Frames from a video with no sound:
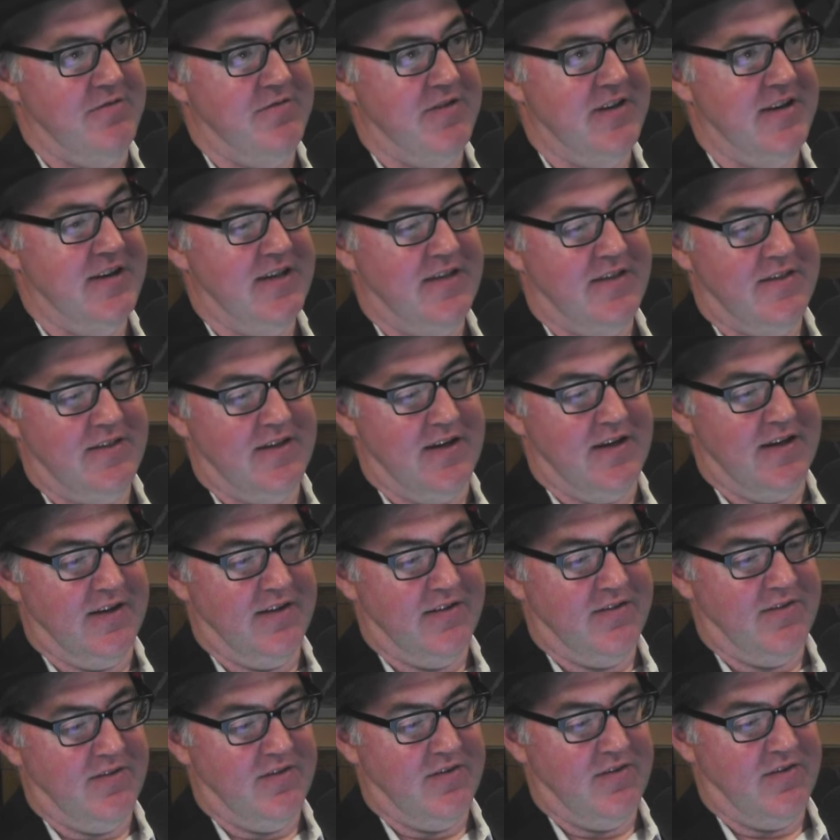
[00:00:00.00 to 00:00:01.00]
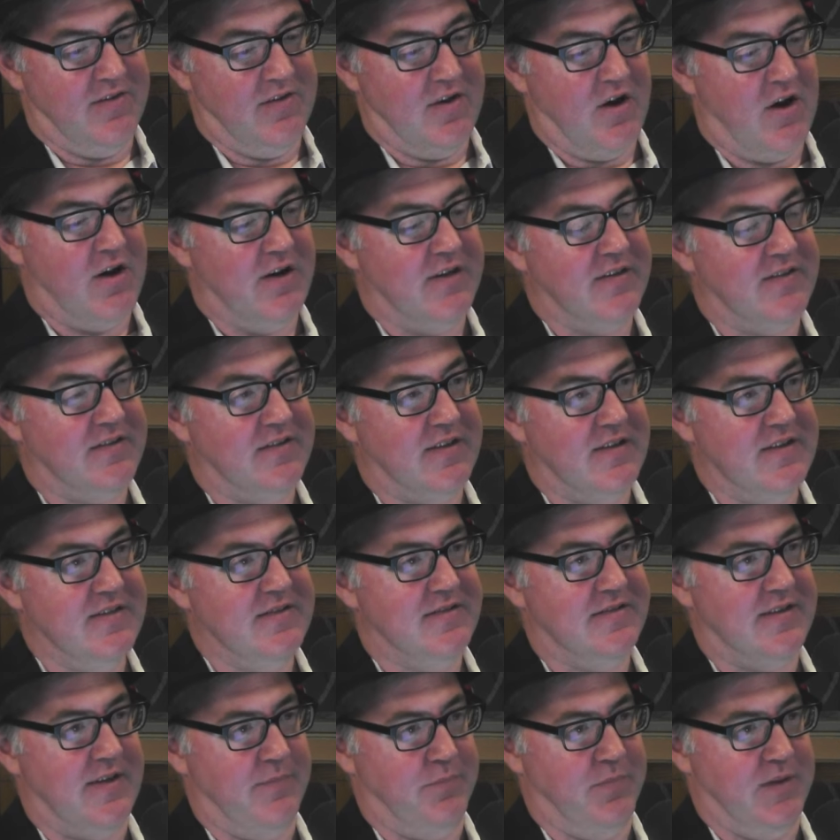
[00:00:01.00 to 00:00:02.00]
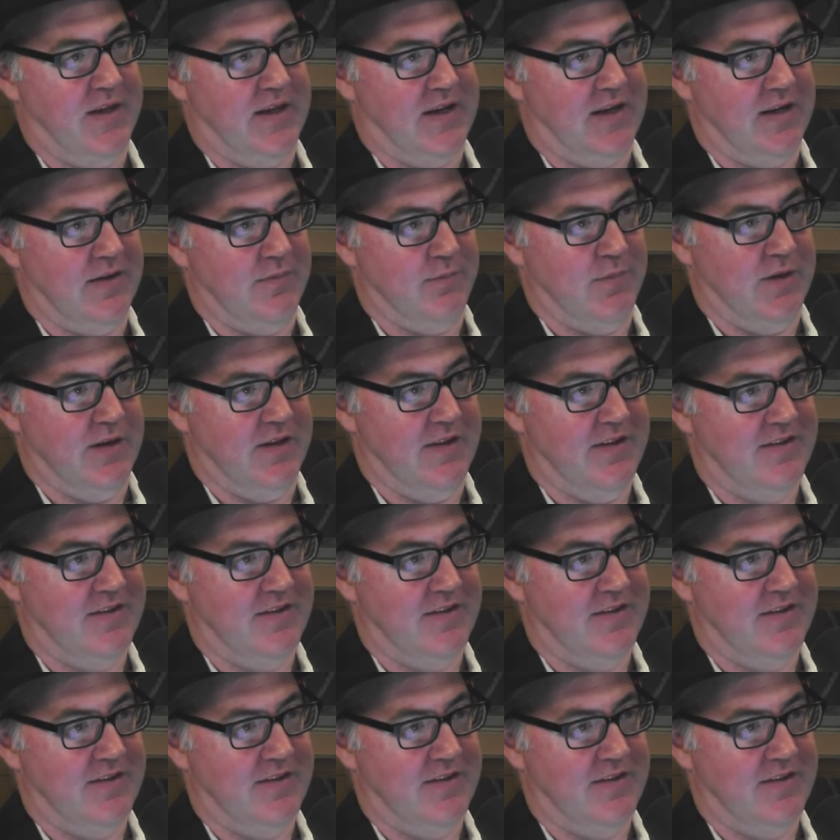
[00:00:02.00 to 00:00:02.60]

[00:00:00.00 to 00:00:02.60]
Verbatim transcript: Vinnie thinks, oh, he's seen something in me.